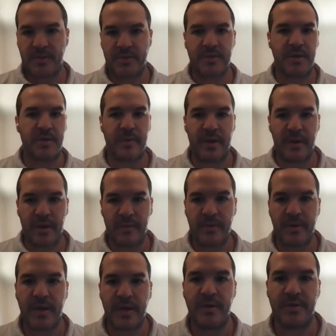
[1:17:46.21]
It's not about
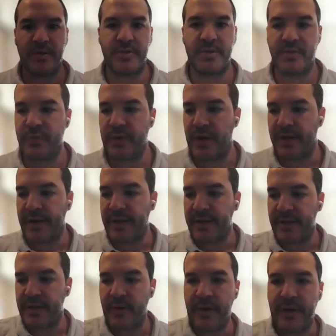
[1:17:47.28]
anybody else. We got to get
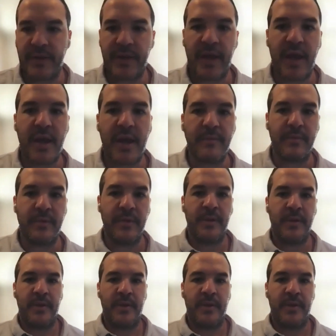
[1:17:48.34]
ego out of the game.